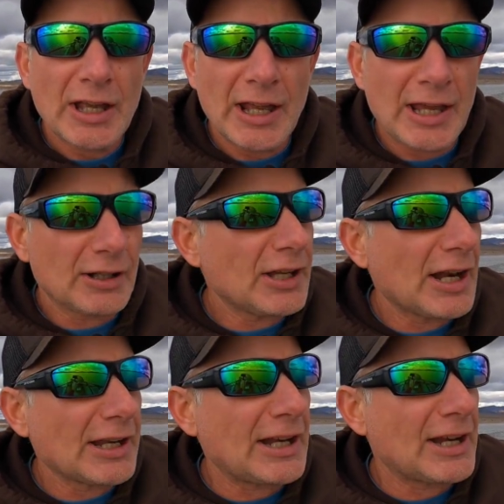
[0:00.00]
and
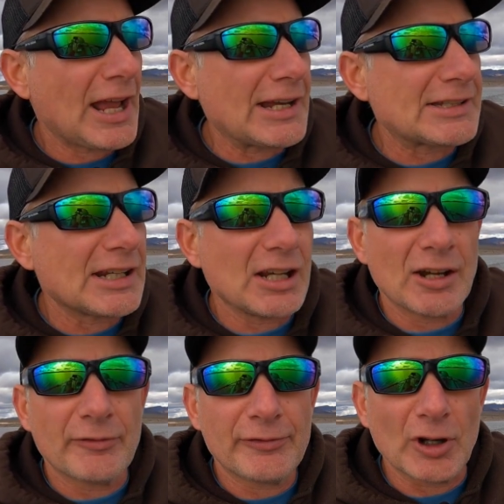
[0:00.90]
kind of get an idea
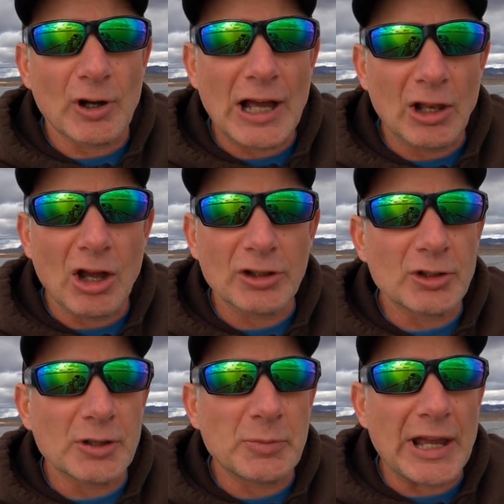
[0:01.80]
of, you know, how long you
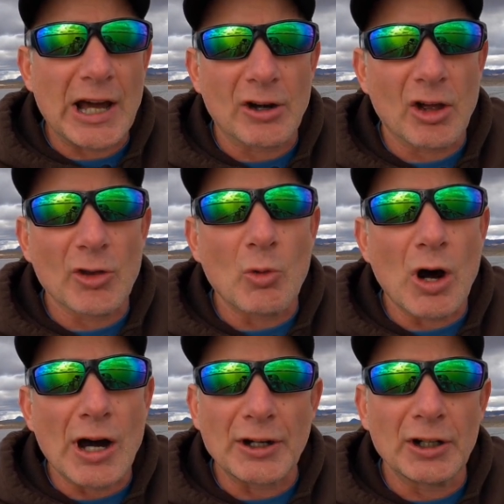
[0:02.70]
can be out on the
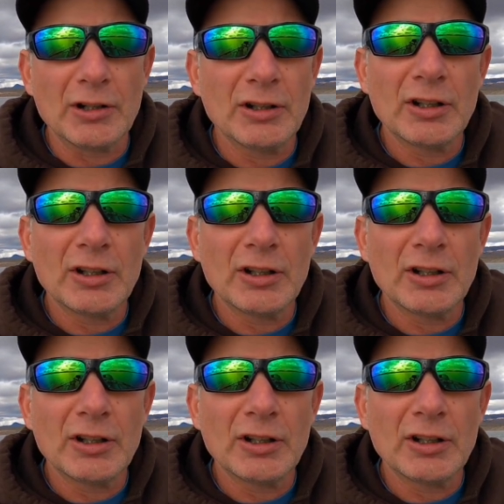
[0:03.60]
water.